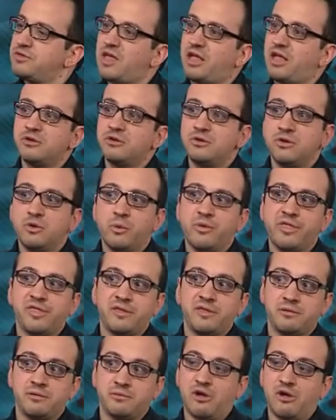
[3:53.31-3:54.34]
I don't know whether they
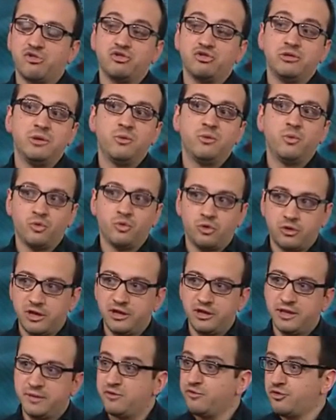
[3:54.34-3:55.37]
would actually work in
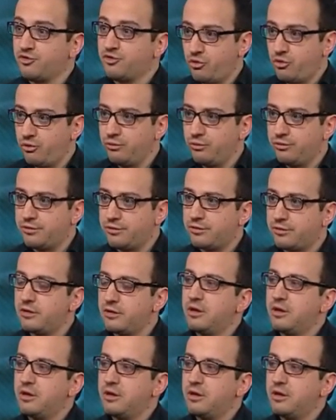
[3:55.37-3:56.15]
terms of growth